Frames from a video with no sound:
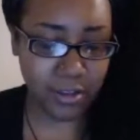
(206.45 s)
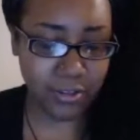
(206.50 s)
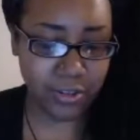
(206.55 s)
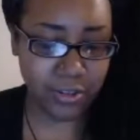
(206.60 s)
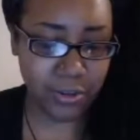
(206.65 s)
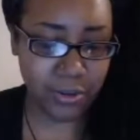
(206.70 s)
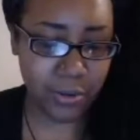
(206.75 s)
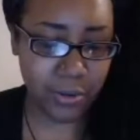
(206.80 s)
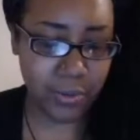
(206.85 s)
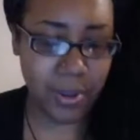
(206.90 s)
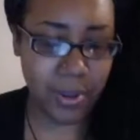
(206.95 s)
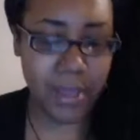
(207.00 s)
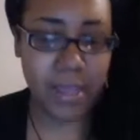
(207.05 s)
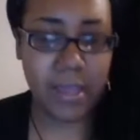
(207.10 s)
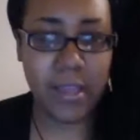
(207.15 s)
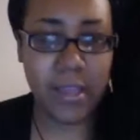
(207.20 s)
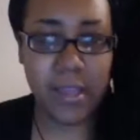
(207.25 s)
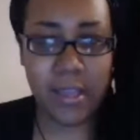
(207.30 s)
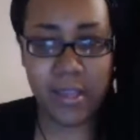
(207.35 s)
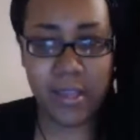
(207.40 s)
There's also
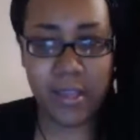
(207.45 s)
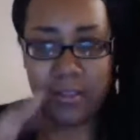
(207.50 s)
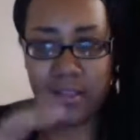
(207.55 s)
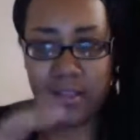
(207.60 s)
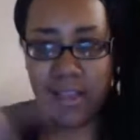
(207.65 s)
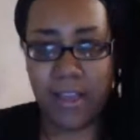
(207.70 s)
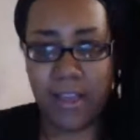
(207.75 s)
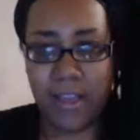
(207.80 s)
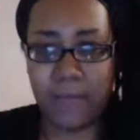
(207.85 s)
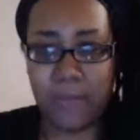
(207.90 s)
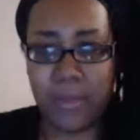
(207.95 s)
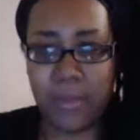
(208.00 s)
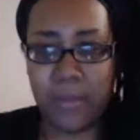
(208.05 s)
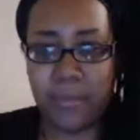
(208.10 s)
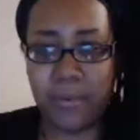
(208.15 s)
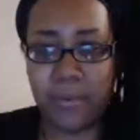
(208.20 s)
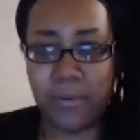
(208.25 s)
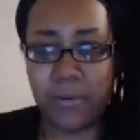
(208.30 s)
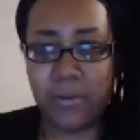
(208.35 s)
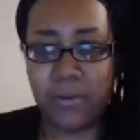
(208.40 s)
a way to
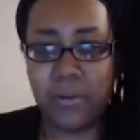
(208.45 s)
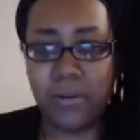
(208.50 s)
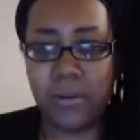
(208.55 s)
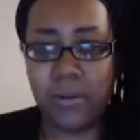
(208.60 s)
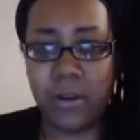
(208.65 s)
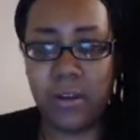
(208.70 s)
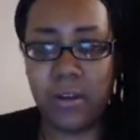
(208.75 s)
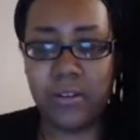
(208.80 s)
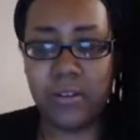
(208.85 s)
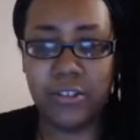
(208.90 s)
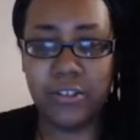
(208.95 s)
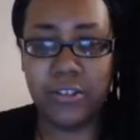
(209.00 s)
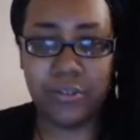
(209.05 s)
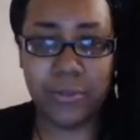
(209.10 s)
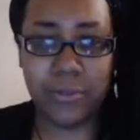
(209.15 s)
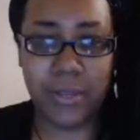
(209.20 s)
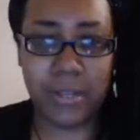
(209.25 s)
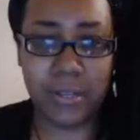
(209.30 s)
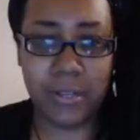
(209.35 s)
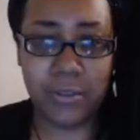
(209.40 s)
have people on
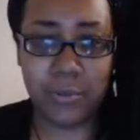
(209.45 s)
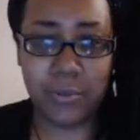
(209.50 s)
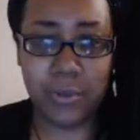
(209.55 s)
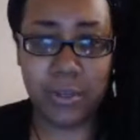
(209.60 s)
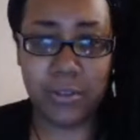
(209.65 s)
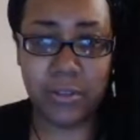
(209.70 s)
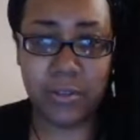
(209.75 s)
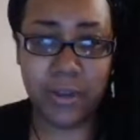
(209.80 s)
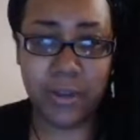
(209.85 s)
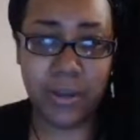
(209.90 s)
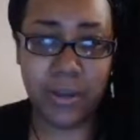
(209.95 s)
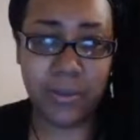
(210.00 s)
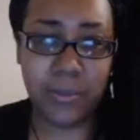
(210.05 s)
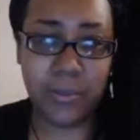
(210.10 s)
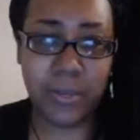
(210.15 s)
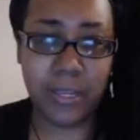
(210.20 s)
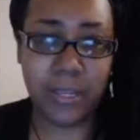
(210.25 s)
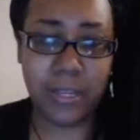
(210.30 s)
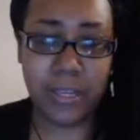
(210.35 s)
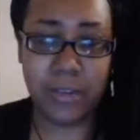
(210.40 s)
the screen as well,
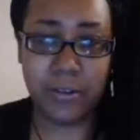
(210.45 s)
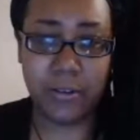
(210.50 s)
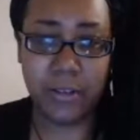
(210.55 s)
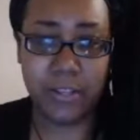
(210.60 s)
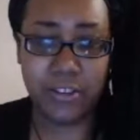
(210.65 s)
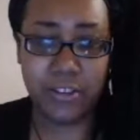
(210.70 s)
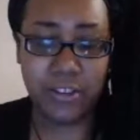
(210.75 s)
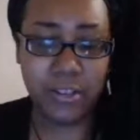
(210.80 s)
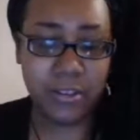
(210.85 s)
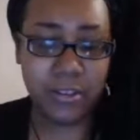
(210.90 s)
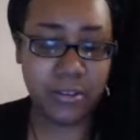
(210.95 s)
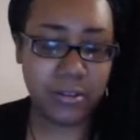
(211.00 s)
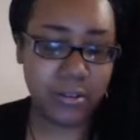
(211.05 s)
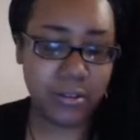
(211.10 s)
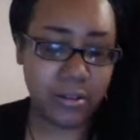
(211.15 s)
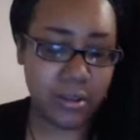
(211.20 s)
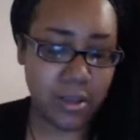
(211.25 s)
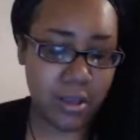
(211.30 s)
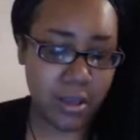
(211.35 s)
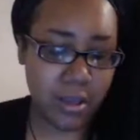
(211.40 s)
so we can hear each
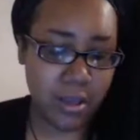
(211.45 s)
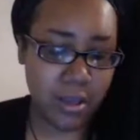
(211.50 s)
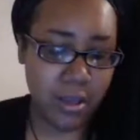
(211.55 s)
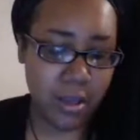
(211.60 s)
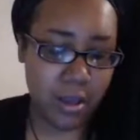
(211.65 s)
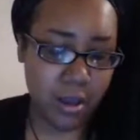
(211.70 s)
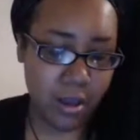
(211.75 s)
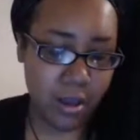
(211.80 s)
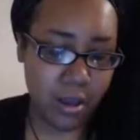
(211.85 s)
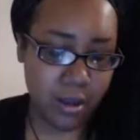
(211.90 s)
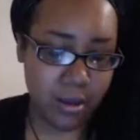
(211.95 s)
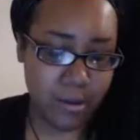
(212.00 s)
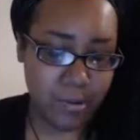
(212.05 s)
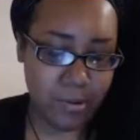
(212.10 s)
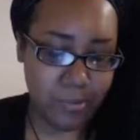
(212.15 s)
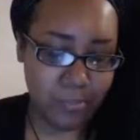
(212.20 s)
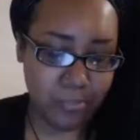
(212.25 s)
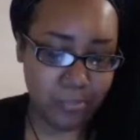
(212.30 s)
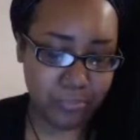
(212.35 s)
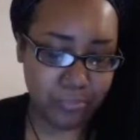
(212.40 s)
other.
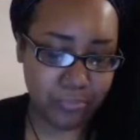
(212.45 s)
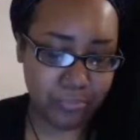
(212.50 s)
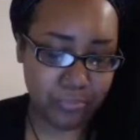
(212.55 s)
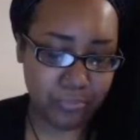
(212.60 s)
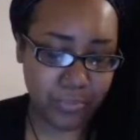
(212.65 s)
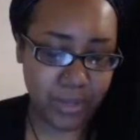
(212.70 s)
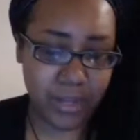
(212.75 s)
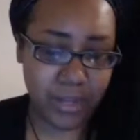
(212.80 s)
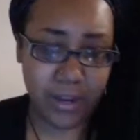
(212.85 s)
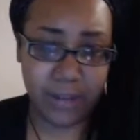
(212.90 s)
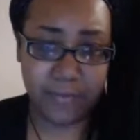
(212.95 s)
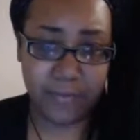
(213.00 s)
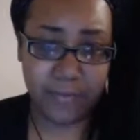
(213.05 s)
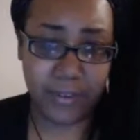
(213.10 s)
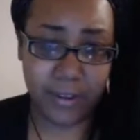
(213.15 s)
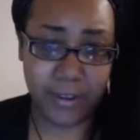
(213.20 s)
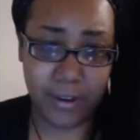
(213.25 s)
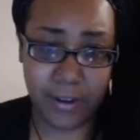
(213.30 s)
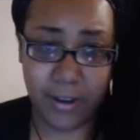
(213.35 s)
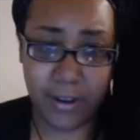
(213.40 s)
Um, and
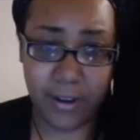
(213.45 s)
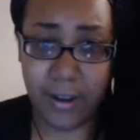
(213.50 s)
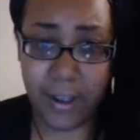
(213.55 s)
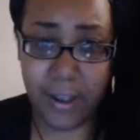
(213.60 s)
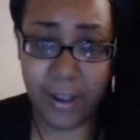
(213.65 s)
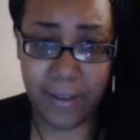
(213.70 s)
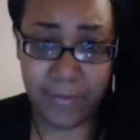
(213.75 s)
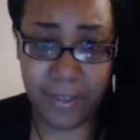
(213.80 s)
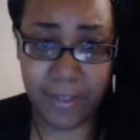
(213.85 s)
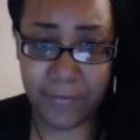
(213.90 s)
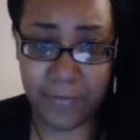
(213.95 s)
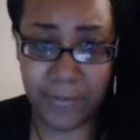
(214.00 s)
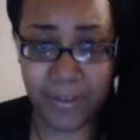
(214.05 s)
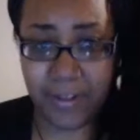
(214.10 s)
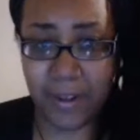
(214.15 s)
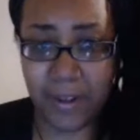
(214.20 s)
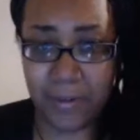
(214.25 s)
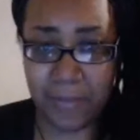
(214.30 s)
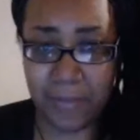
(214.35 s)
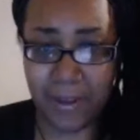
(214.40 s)
I'll have that
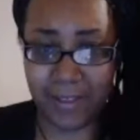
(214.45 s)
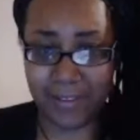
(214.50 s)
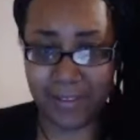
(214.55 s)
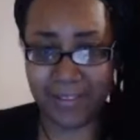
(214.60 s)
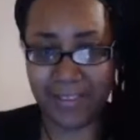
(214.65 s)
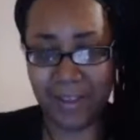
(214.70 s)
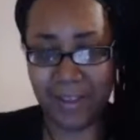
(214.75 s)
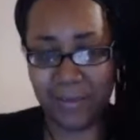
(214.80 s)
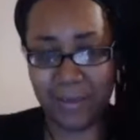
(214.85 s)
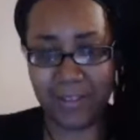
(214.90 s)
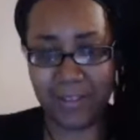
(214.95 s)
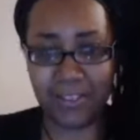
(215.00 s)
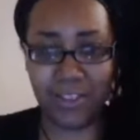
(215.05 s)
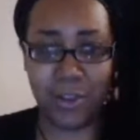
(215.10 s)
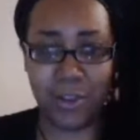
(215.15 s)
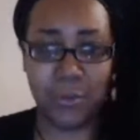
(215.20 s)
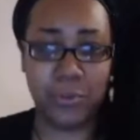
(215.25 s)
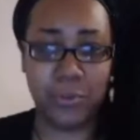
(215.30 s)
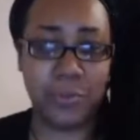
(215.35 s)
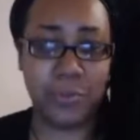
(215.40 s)
figured out by the time I
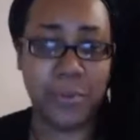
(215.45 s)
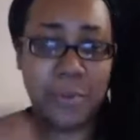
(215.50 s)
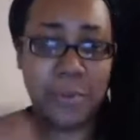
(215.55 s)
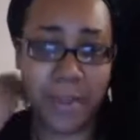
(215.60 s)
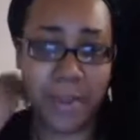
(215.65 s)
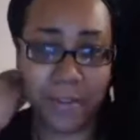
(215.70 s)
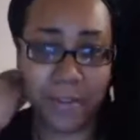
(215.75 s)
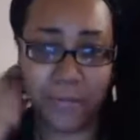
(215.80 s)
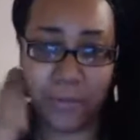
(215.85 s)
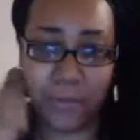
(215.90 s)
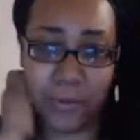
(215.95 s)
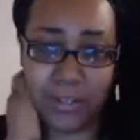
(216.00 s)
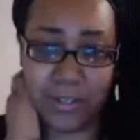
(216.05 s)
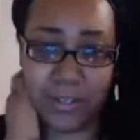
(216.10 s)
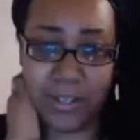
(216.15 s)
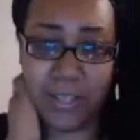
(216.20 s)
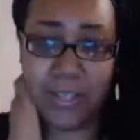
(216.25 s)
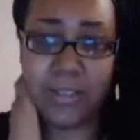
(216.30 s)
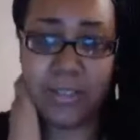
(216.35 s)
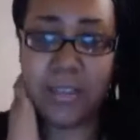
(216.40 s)
start, which will be May
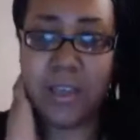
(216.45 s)
14th.